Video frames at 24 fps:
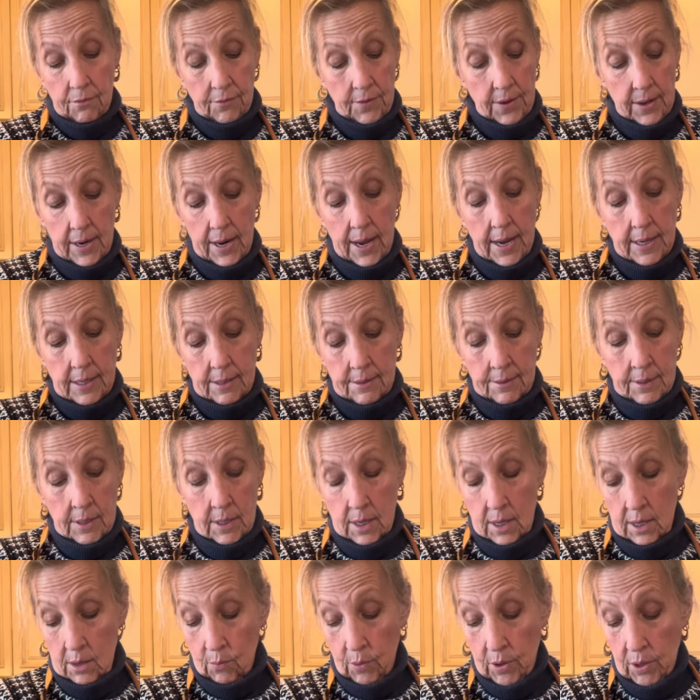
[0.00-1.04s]
And
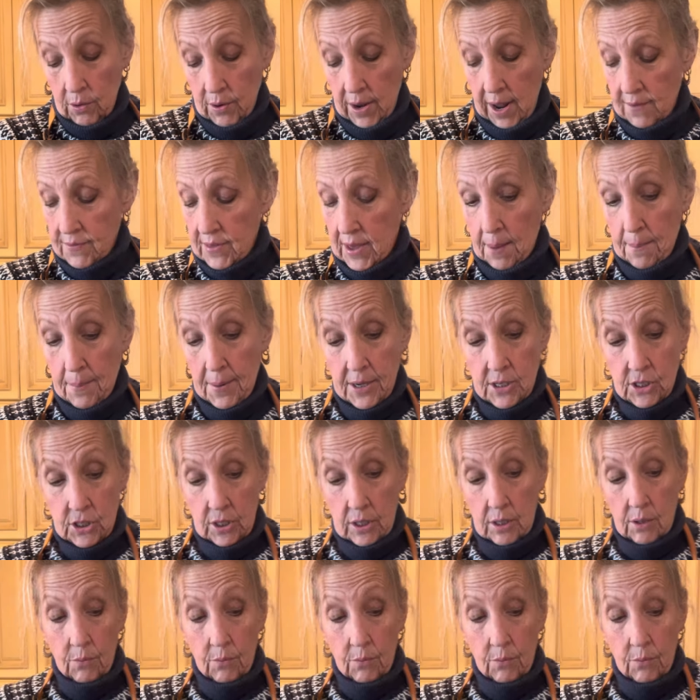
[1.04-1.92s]
we don't have that budget.